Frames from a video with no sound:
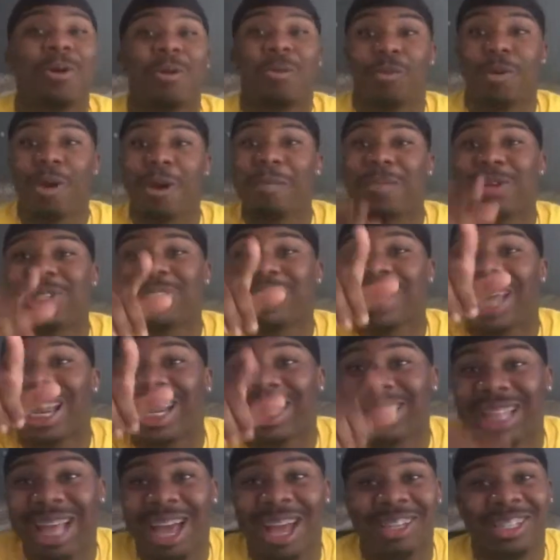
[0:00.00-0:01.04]
We're almost at
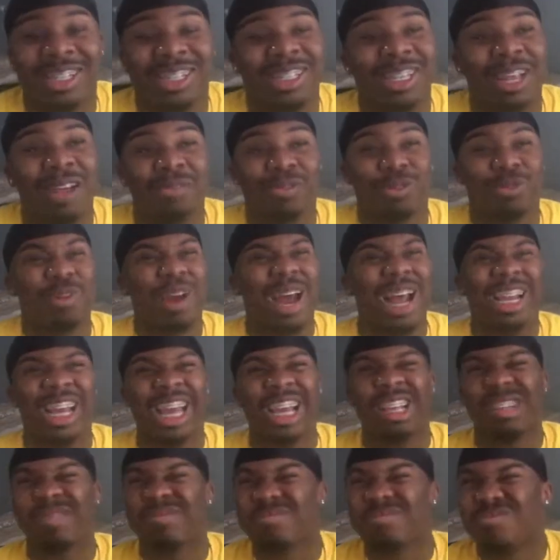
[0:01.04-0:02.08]
1,000 subs. We're
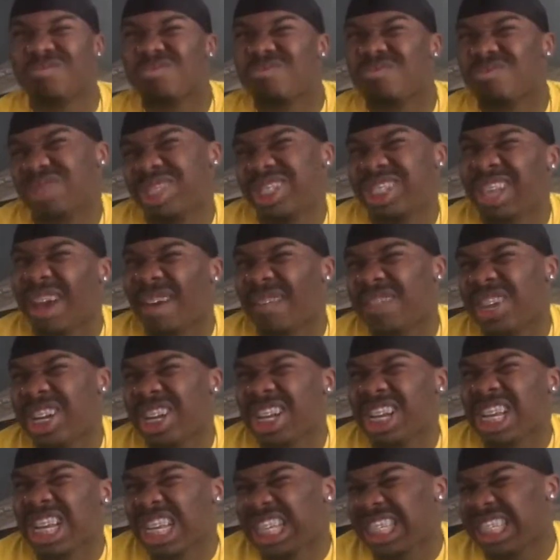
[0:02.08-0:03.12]
at
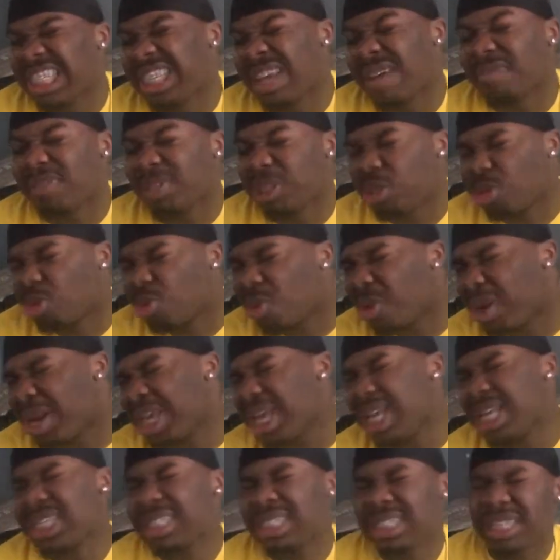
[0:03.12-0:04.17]

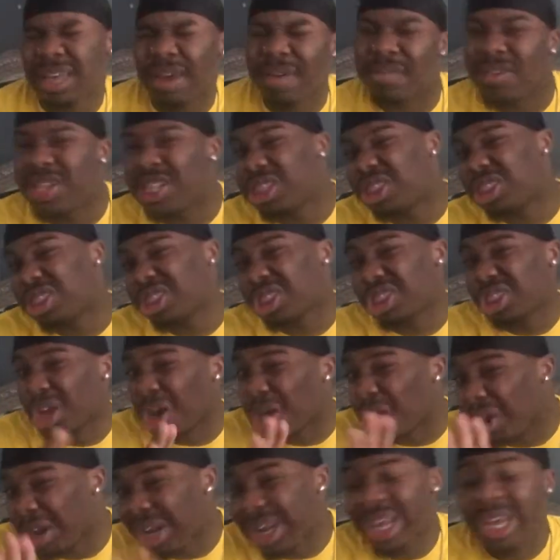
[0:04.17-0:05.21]
720,
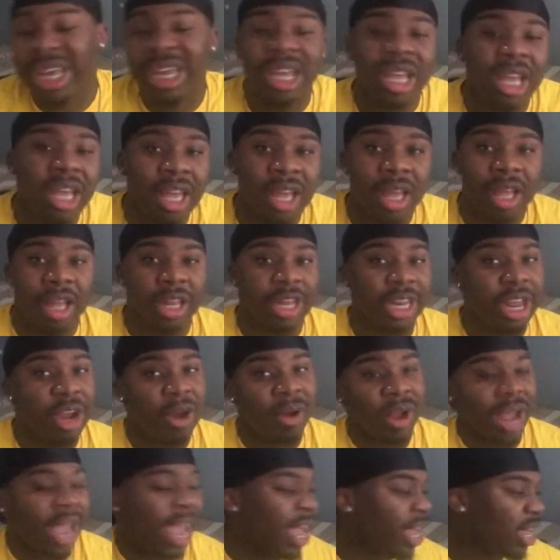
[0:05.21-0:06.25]
730,
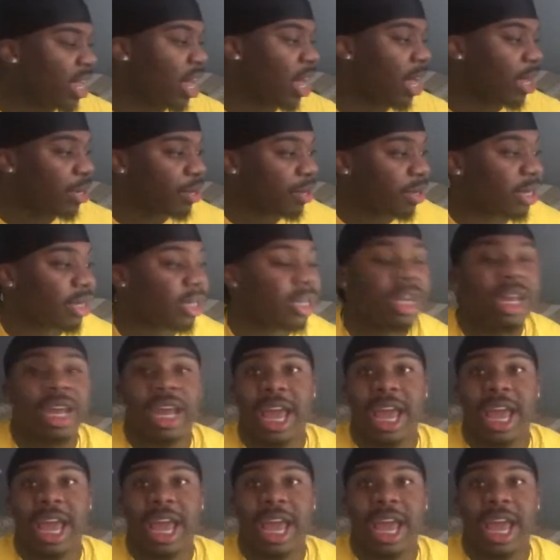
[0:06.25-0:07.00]
near 800.